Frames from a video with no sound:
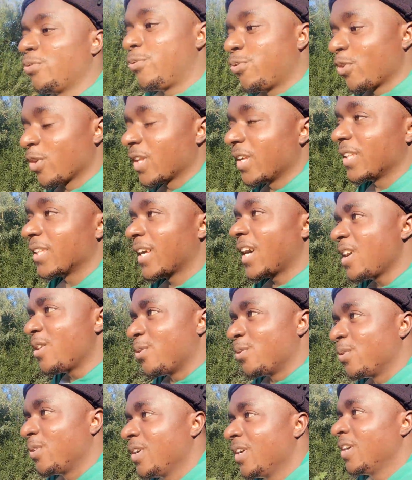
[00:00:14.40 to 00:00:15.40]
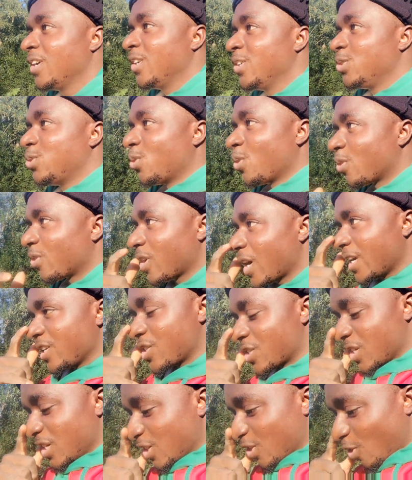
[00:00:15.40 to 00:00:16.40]
falling down. Your
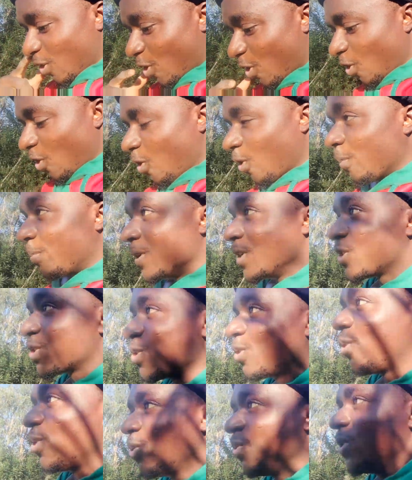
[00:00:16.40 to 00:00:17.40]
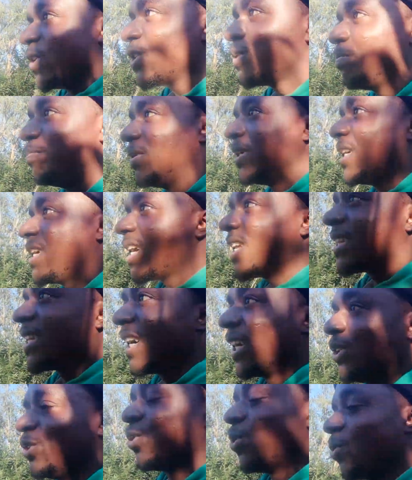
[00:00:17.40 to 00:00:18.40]
rising up is always bigger
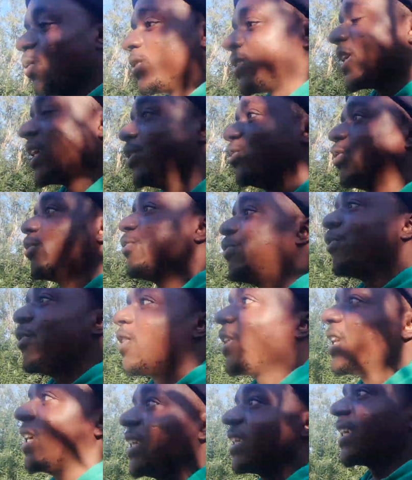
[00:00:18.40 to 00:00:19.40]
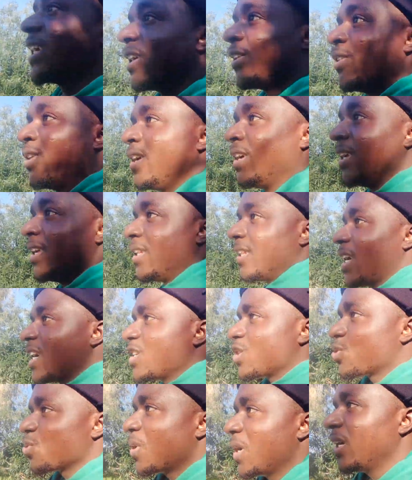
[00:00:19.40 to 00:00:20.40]
than your falling down.
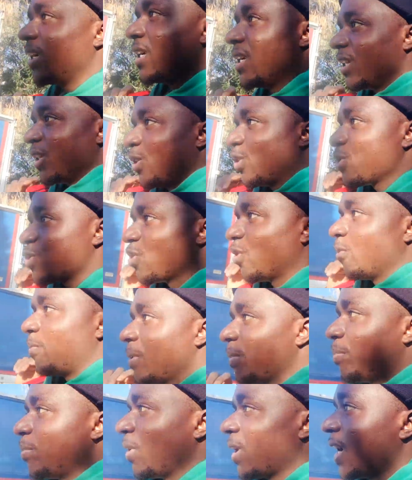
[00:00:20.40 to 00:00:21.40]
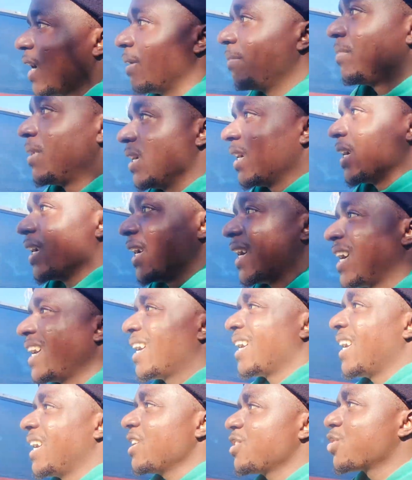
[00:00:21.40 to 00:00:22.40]
That is why a lot of people up there
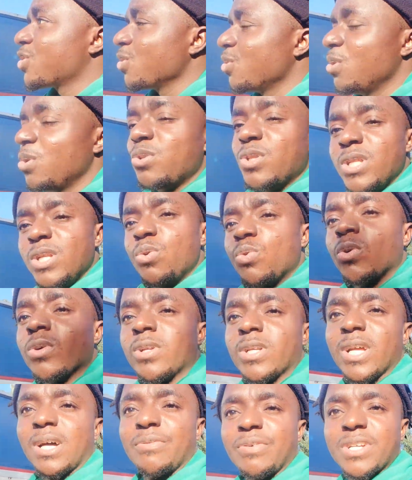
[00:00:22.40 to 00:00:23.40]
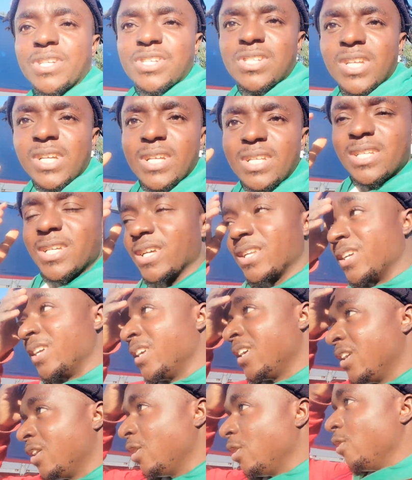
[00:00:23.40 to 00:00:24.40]
are absolutely devastated,
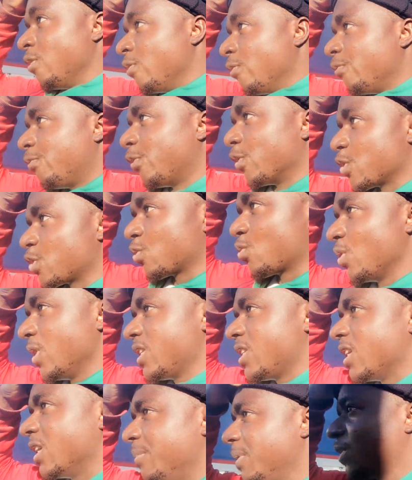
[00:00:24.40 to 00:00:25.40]
frustrated,